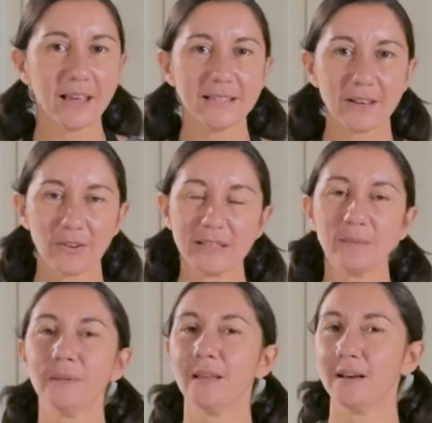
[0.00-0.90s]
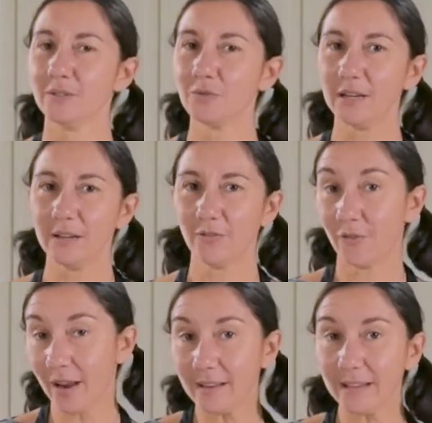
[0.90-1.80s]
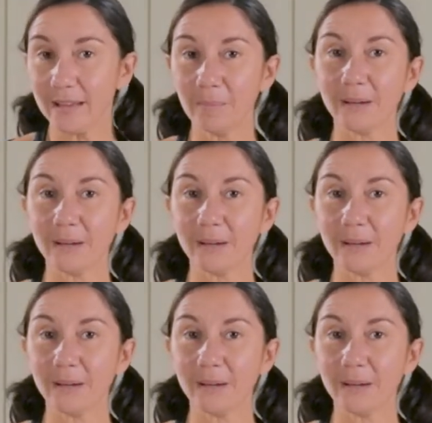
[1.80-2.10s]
It's a recipe that is really friendly